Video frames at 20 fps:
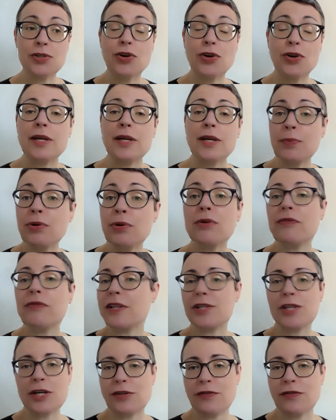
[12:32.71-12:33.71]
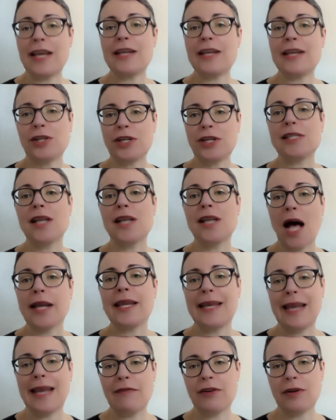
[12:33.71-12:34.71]
trying to prove that gentrification is not
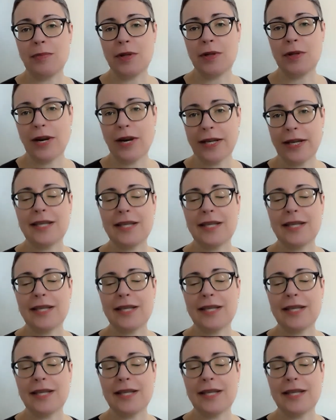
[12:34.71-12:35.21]
inevitable, right?